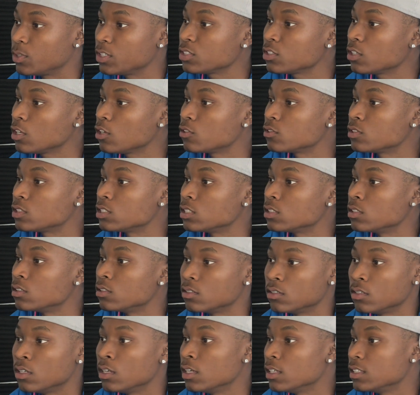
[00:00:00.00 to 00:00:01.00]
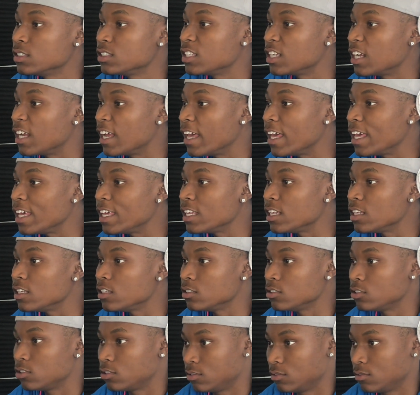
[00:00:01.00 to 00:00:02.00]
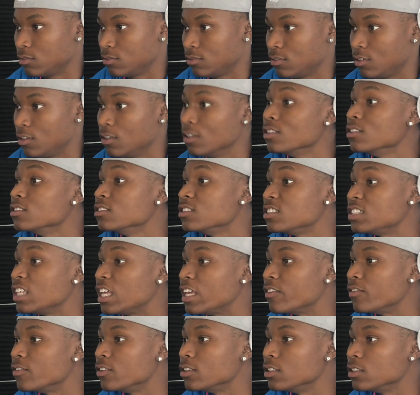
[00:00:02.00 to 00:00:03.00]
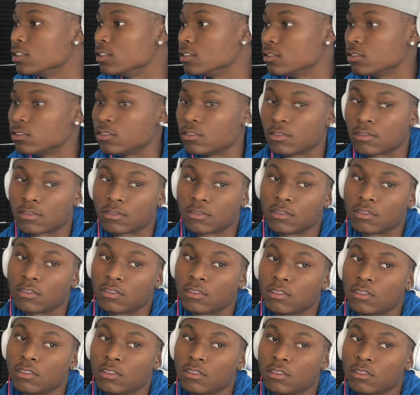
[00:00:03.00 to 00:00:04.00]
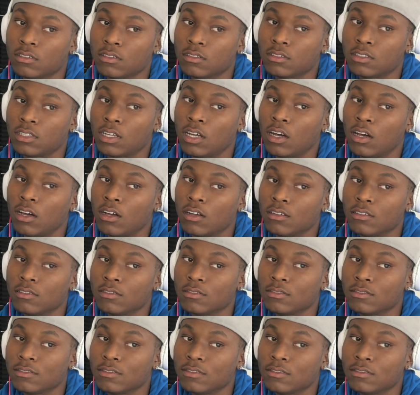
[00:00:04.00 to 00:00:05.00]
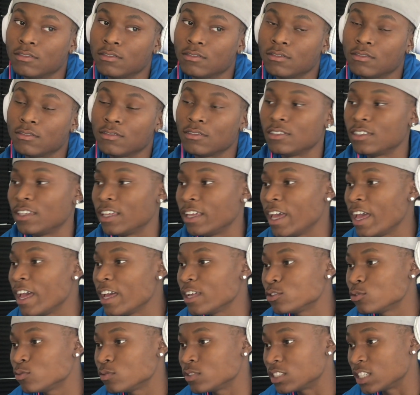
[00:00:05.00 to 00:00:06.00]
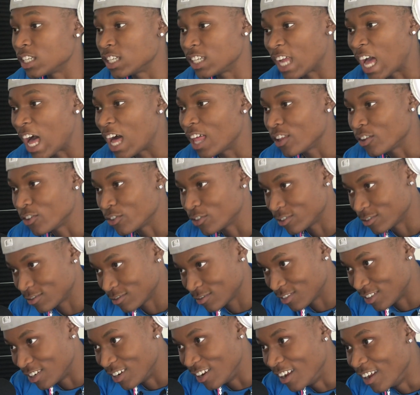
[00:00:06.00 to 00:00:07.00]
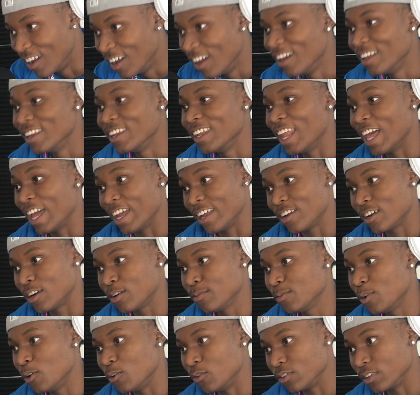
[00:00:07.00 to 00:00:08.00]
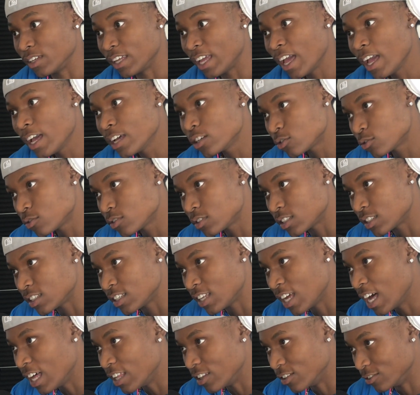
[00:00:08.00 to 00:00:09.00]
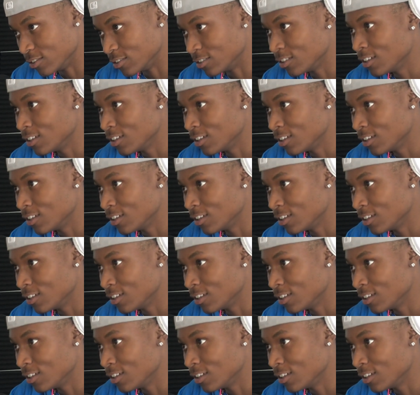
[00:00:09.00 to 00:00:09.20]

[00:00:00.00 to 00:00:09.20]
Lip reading: Let's go to the 80s, the 70s. Dog, gas was $1. Like, come on, gas was $1.